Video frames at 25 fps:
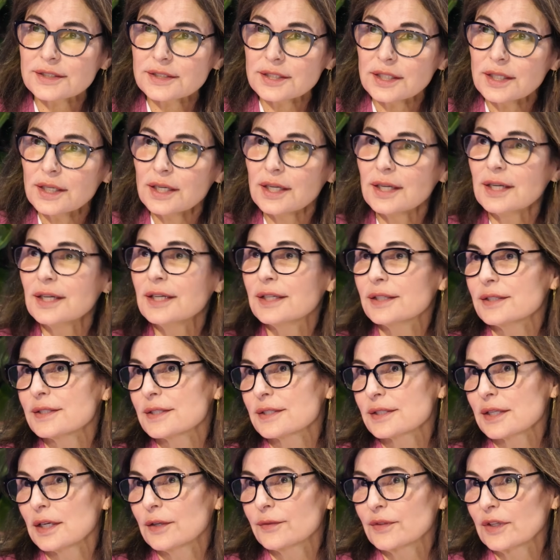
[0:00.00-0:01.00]

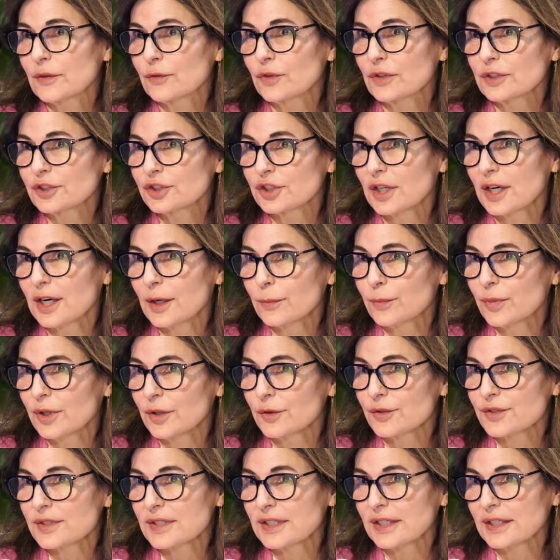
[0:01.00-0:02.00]
tons of different job
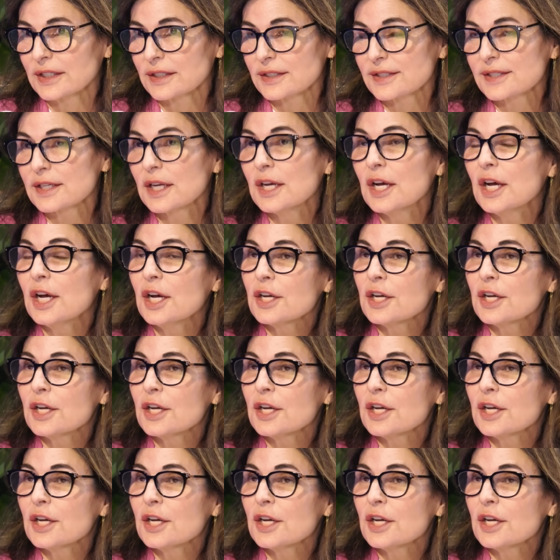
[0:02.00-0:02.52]
postings.